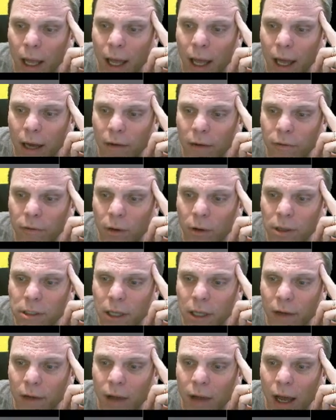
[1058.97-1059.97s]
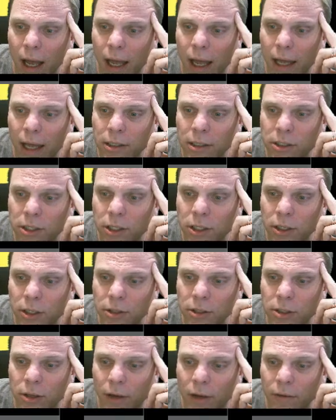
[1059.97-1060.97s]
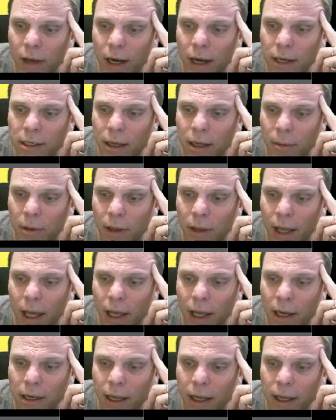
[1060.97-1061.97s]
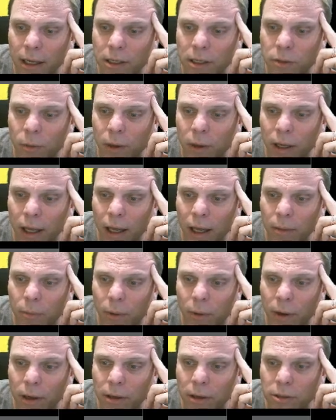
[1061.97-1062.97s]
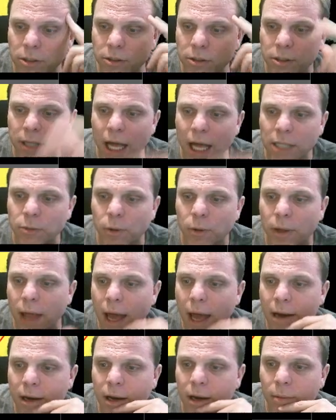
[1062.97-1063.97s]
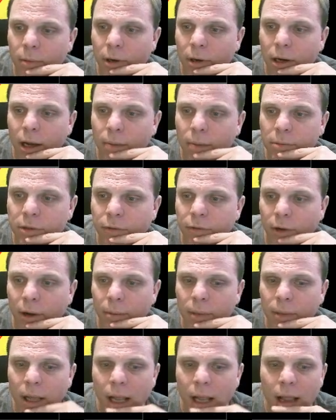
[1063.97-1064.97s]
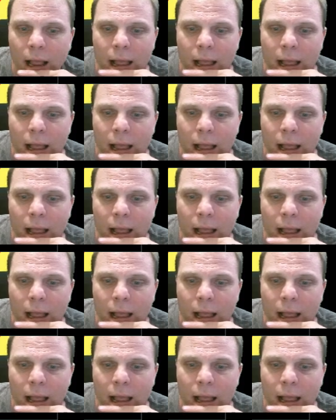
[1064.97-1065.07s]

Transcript: And of course, I've got N2, so I've got to double that and I get 28.02. So that's where that number comes from.